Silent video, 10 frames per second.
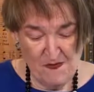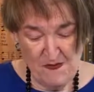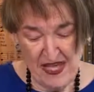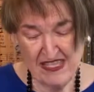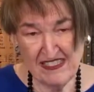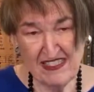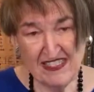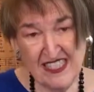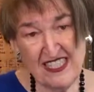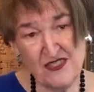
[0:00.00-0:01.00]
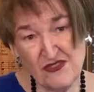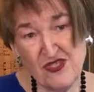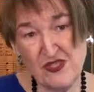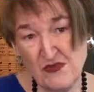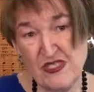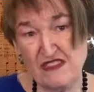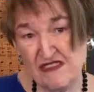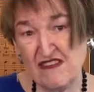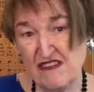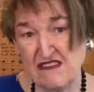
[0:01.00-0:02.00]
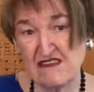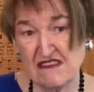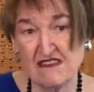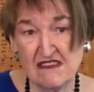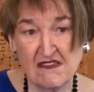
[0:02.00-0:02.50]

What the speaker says: basically there are two results